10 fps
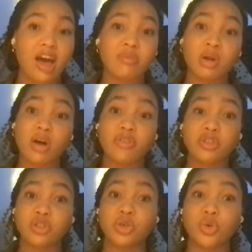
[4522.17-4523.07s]
I've been
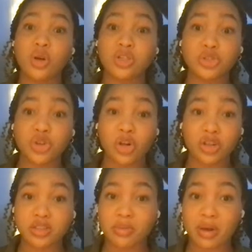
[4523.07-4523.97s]
offered
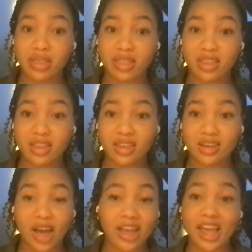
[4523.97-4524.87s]
$200 a month.
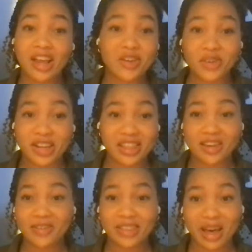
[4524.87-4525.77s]
I can't do
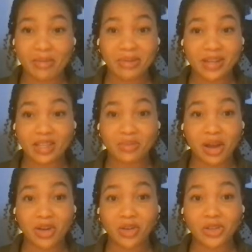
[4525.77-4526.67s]
anything with that besides
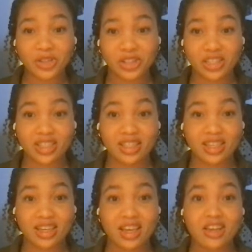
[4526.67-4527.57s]
buy groceries.
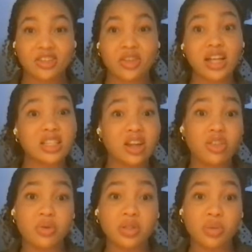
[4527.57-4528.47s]
So that's
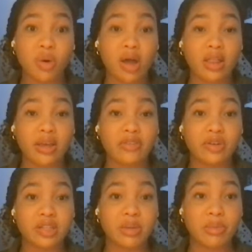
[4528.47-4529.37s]
another reason why, like, for
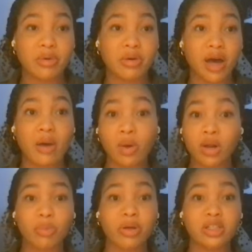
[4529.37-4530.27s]
example, I want
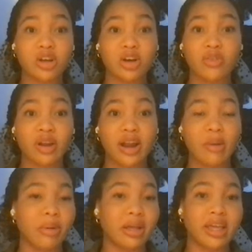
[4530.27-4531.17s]
to play soccer right
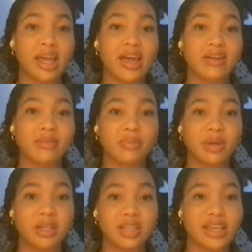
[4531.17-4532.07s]
now, but I can't
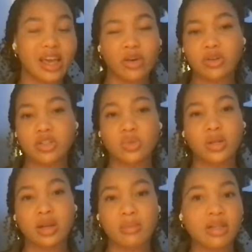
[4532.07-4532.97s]
because I can't go to
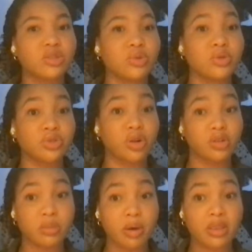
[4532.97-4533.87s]
Sweden and make
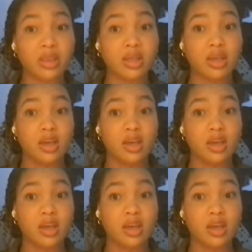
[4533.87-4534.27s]
$200 a month.